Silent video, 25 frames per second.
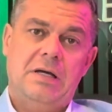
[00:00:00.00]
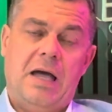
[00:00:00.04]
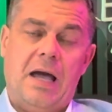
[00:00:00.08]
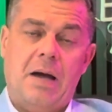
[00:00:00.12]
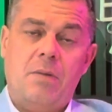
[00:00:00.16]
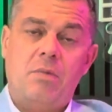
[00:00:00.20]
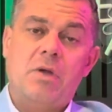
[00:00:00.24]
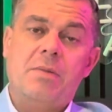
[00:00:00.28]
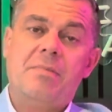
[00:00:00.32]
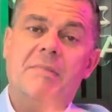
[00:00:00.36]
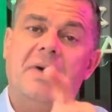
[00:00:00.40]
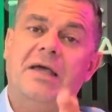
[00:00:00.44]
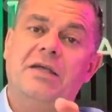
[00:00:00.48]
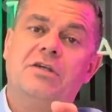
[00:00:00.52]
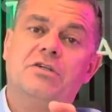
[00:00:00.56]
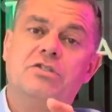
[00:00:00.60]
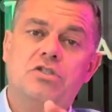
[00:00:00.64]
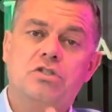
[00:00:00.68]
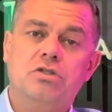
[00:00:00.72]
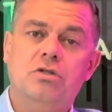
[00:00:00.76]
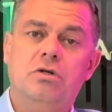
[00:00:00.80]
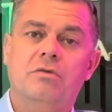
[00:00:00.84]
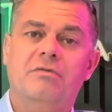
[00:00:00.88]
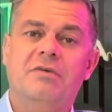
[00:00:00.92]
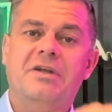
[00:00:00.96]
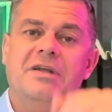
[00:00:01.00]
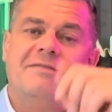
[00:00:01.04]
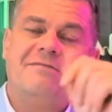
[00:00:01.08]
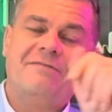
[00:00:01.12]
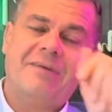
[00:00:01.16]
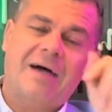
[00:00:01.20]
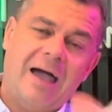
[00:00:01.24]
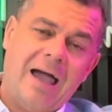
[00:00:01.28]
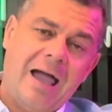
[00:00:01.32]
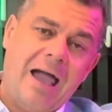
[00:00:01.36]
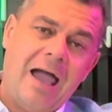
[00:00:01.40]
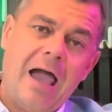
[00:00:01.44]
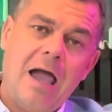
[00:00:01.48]
And we make sure that if
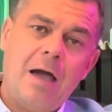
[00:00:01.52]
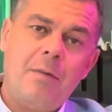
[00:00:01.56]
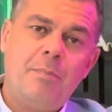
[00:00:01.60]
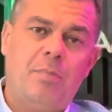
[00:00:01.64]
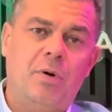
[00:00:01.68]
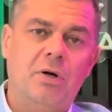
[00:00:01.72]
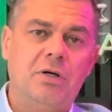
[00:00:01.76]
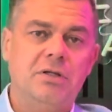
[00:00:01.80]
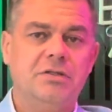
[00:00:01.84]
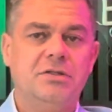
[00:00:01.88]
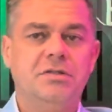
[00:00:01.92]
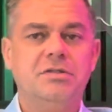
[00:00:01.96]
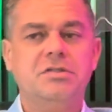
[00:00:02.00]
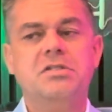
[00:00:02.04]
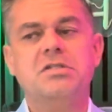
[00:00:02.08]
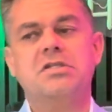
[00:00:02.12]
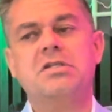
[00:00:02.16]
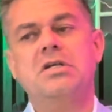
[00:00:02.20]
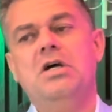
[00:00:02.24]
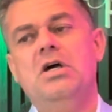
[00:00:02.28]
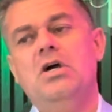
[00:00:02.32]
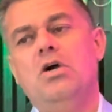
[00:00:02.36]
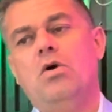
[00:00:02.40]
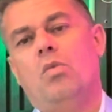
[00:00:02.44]
that happens,